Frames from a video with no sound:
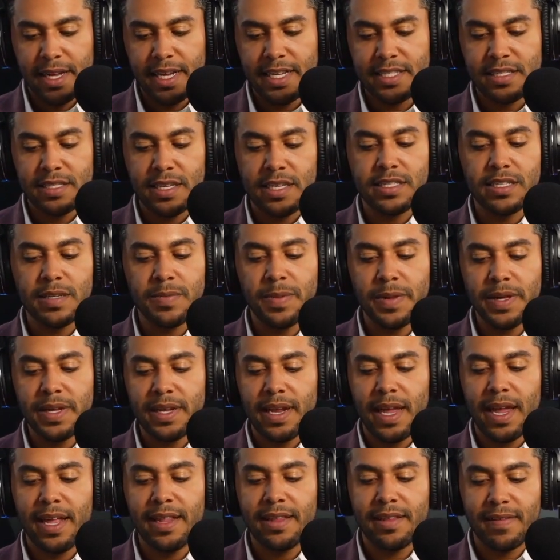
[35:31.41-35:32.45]
his
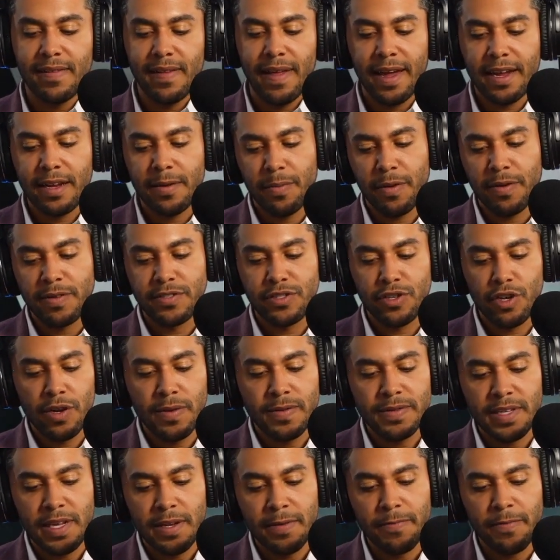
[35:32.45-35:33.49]
disciplined intellect
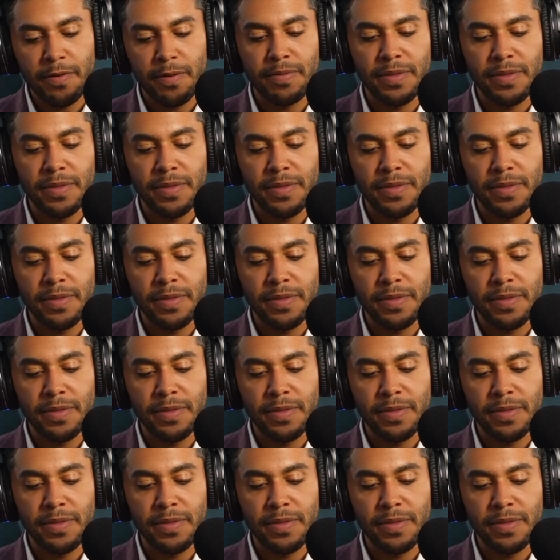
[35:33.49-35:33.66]
preserves him